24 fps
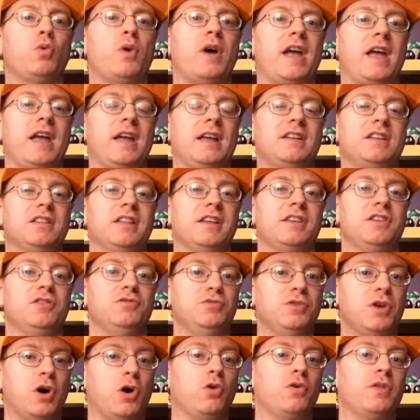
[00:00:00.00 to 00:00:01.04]
way to let you
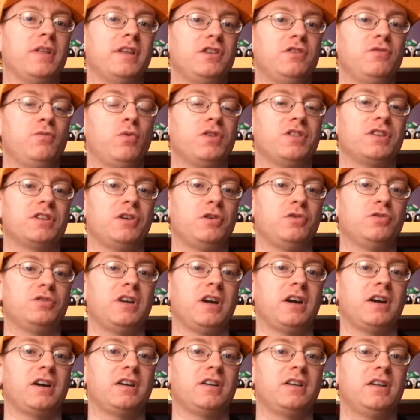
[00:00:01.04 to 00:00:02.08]
know that you won the code
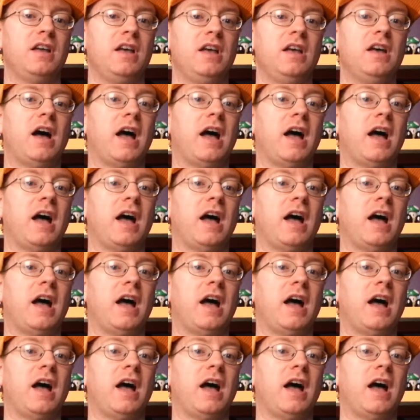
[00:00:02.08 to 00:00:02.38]
card